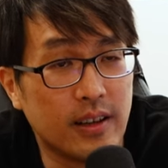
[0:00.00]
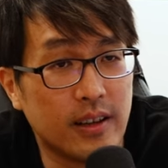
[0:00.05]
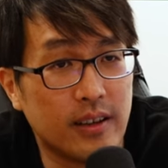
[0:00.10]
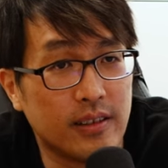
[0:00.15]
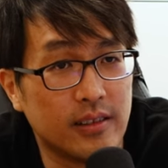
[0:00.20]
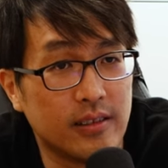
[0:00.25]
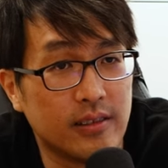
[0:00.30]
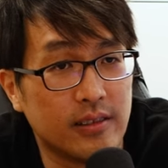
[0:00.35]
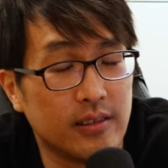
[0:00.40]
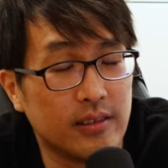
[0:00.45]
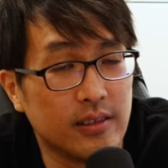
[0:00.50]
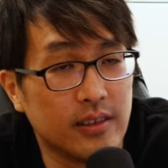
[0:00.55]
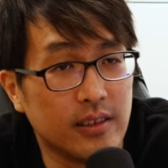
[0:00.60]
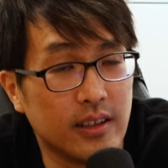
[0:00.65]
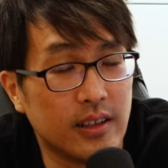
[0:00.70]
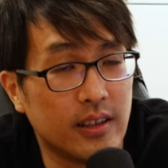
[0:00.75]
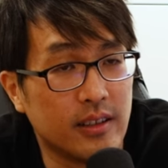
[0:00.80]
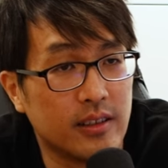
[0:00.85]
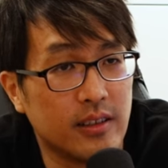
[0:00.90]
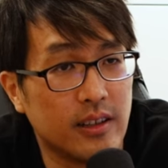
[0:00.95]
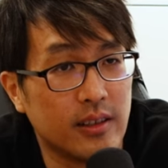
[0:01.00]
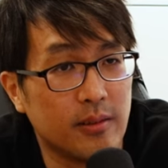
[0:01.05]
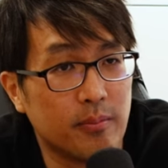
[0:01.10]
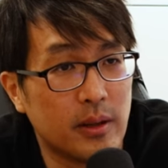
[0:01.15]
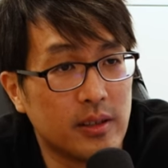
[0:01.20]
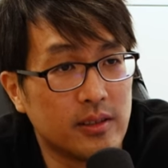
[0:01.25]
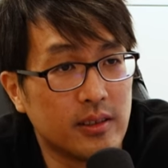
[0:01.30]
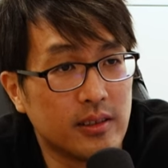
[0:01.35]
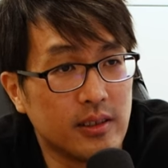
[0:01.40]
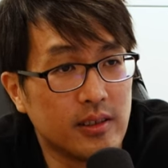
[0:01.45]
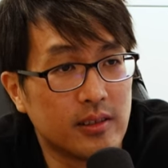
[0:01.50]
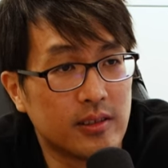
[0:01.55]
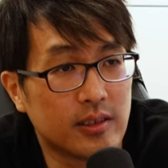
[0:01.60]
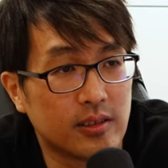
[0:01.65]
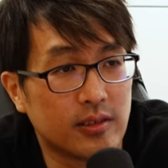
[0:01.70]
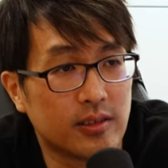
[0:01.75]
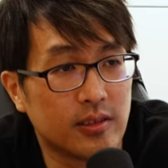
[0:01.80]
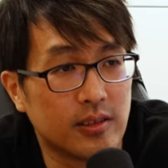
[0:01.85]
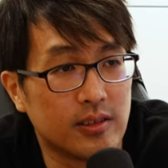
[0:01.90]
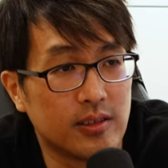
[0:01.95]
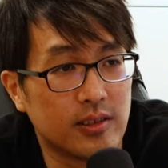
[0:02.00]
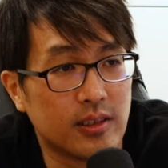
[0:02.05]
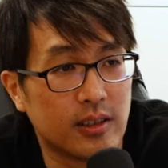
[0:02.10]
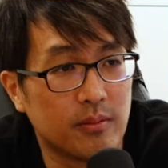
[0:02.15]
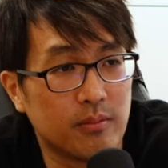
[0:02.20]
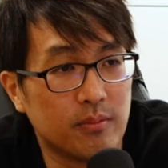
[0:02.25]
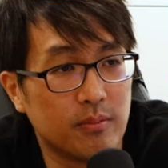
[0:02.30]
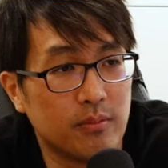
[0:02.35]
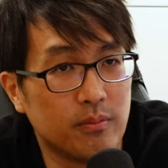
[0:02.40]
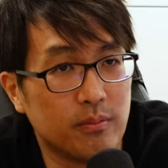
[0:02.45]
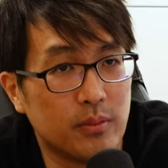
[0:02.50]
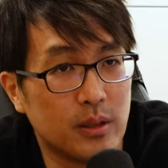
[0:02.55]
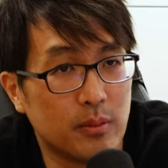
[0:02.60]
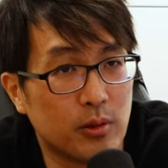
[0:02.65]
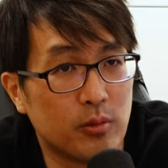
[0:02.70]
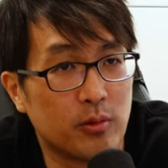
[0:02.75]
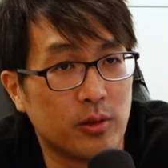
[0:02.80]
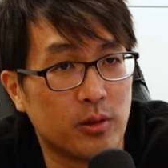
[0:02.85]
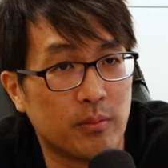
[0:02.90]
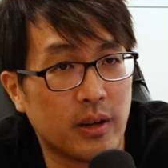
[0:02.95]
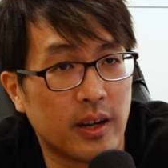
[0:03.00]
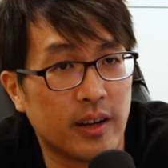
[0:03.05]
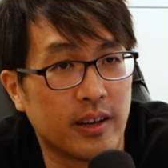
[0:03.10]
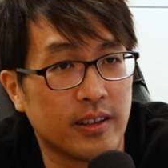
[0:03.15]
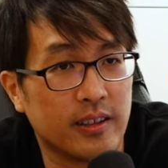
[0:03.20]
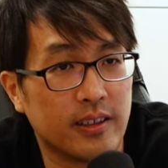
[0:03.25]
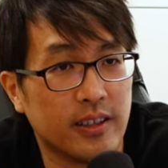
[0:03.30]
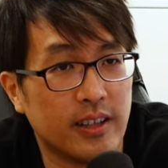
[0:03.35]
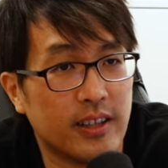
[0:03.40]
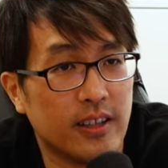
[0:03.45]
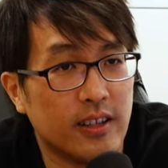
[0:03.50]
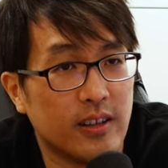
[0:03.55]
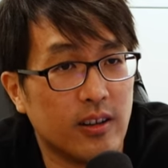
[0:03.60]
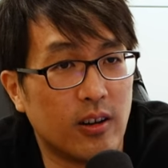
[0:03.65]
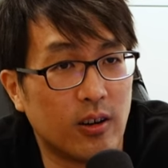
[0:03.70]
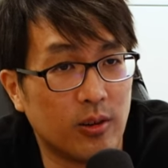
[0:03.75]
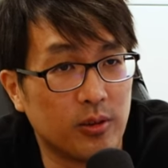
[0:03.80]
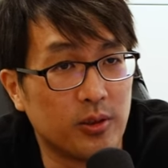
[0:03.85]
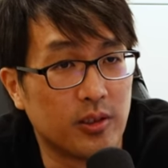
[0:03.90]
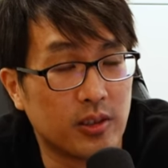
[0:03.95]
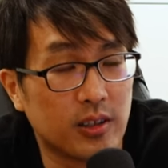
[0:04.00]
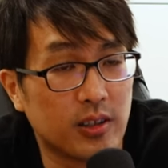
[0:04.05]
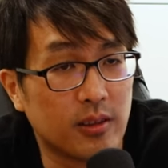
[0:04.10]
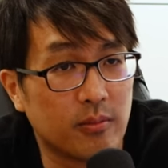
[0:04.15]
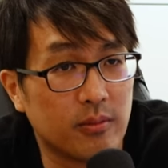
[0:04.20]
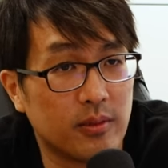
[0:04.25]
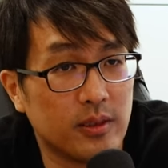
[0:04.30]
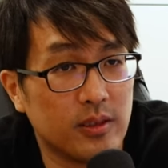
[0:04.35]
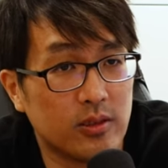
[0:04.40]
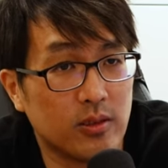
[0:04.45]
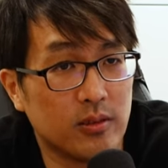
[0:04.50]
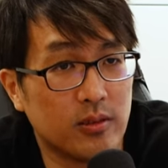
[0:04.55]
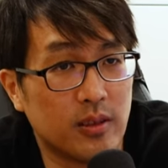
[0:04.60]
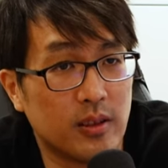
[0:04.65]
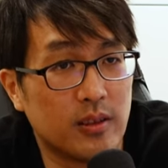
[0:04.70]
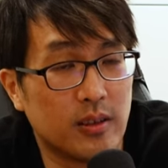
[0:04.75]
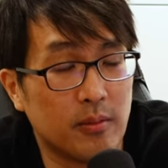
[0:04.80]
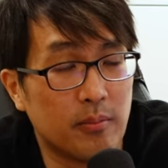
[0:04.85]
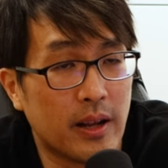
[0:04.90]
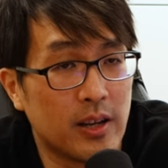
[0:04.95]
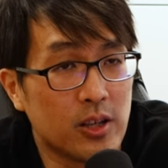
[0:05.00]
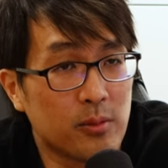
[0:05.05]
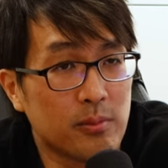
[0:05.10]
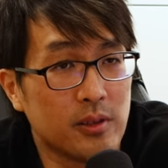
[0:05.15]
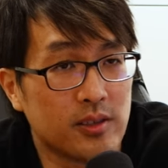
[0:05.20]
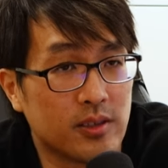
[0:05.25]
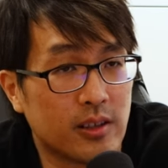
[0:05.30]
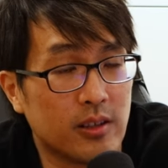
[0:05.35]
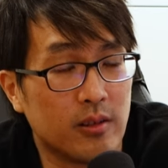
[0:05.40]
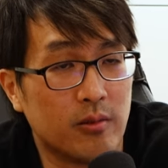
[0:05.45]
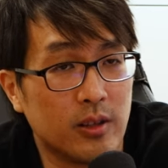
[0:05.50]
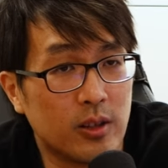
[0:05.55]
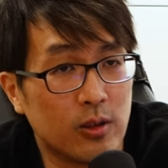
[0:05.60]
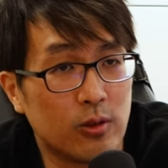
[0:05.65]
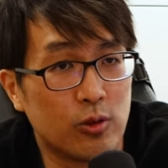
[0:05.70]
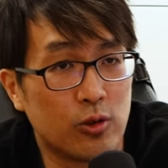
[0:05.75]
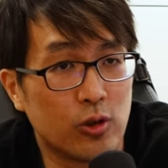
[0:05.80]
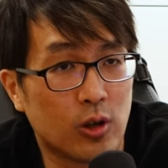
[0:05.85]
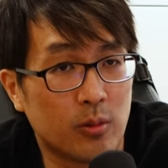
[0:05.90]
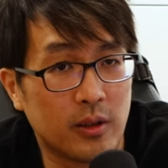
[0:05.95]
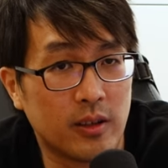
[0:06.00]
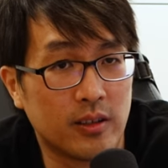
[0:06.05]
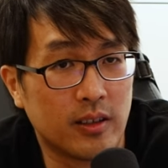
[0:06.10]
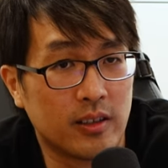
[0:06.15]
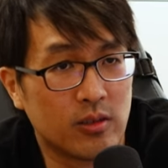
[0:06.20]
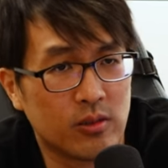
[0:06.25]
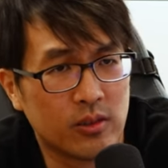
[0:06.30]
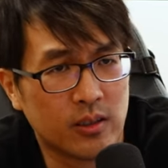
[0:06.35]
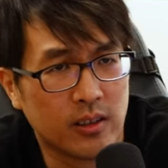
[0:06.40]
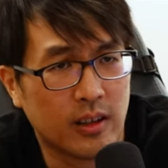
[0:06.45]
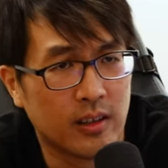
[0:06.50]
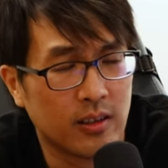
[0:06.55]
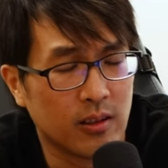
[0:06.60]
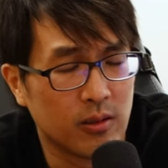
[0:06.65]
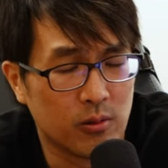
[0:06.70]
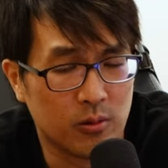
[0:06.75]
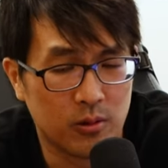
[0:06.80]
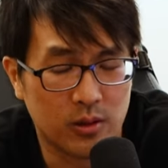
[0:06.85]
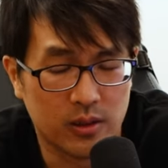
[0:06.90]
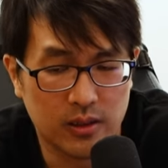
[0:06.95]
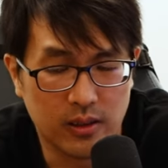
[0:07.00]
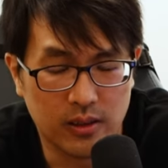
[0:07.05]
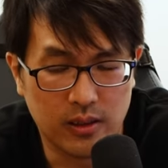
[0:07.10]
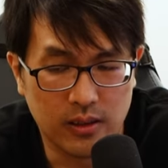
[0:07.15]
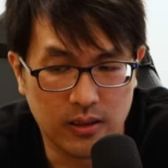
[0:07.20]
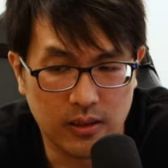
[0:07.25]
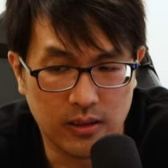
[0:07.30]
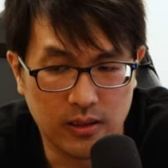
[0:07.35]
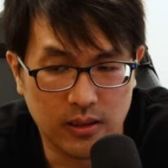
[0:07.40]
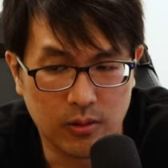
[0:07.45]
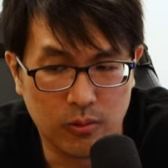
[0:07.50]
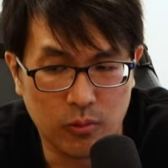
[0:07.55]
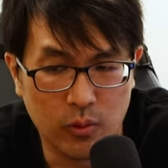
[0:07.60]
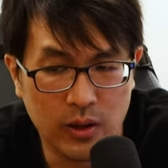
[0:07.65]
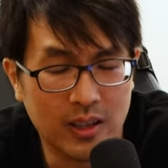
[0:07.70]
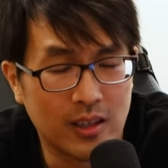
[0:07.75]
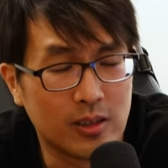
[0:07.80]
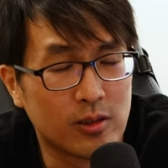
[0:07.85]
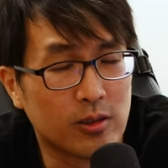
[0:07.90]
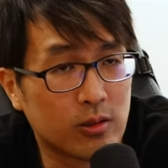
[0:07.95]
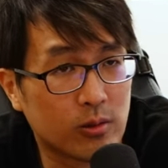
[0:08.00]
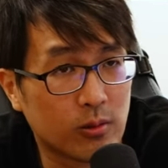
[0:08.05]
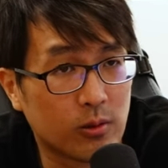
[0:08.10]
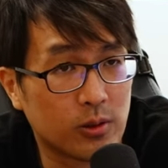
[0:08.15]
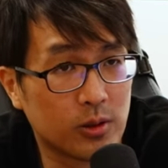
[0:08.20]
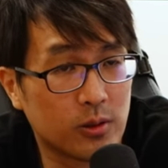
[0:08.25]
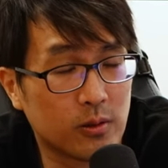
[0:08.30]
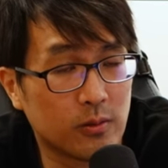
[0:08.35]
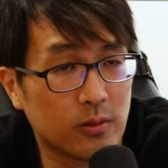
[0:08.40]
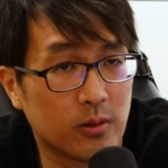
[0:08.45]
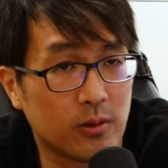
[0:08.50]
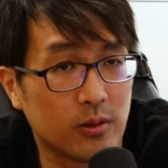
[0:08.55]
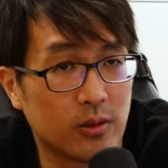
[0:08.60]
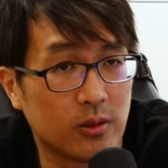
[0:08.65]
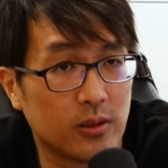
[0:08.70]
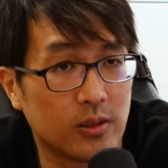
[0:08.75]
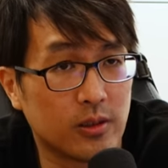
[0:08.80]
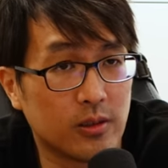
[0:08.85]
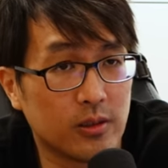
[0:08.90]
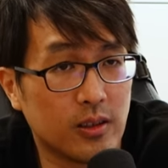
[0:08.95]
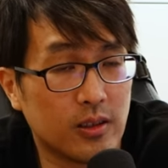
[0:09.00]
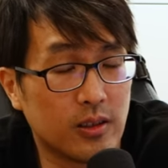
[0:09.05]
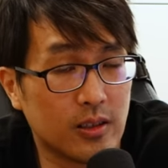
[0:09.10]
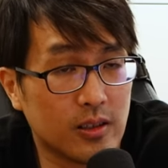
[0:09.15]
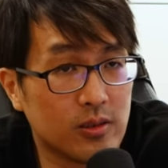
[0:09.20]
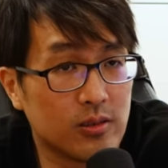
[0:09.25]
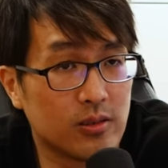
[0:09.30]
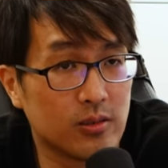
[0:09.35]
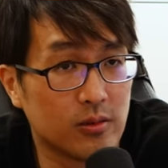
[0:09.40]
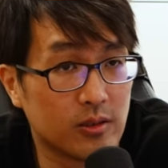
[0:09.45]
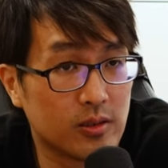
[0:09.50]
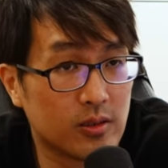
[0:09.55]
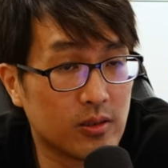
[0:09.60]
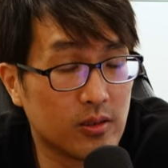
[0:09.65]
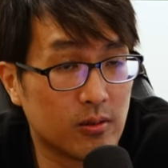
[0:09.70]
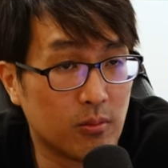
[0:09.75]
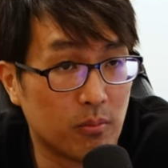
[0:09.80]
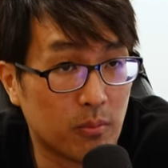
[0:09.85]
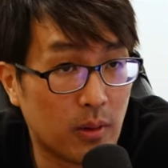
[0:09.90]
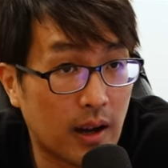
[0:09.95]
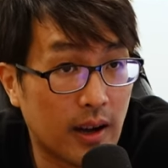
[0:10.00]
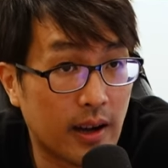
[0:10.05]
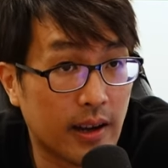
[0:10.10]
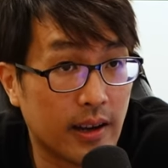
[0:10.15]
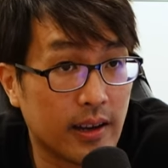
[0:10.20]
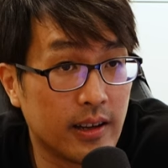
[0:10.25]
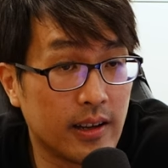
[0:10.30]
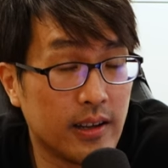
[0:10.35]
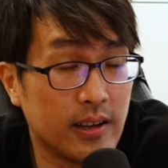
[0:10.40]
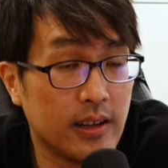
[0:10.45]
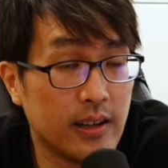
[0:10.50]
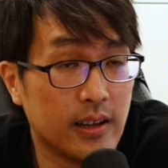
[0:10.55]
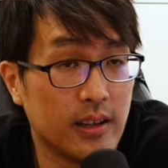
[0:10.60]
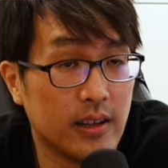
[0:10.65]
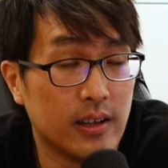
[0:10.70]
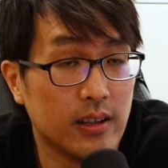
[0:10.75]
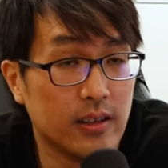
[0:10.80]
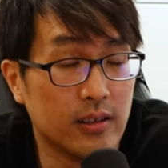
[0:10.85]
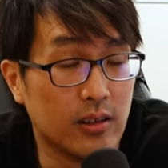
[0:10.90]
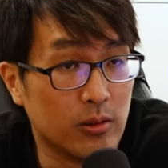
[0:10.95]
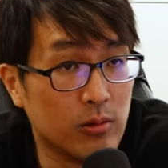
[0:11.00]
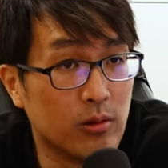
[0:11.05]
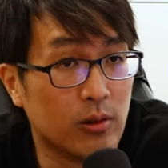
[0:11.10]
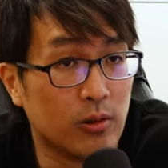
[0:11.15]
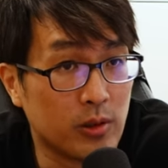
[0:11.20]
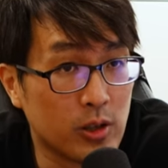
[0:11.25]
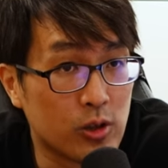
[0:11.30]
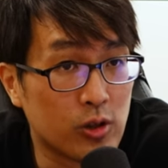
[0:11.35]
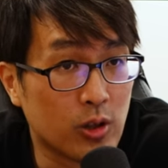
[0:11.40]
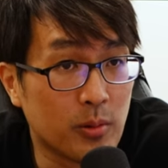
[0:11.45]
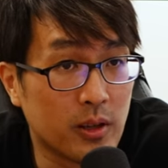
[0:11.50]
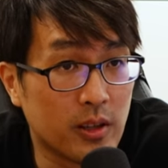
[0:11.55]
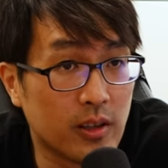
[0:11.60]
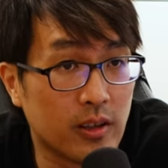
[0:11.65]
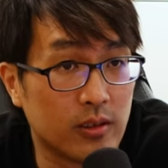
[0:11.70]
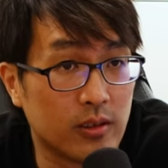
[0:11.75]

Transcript: And and they basically sell things that people want to buy all the time. So yes. the, management has done a really good job at, like you're saying, I think you were, the, the way they source for things to, to buy, mm -hmm. they do a great job at